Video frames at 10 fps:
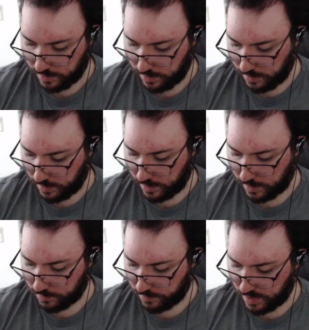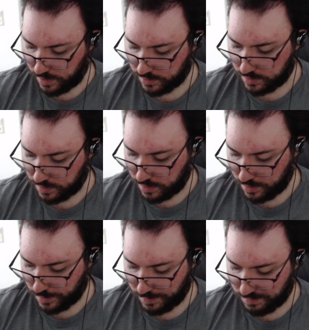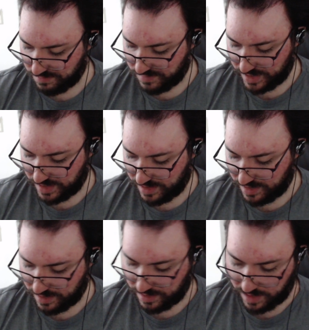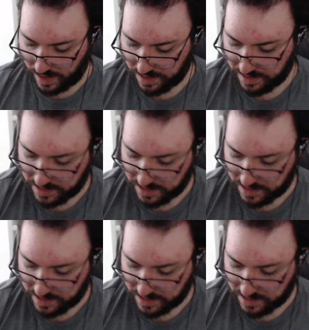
There's nothing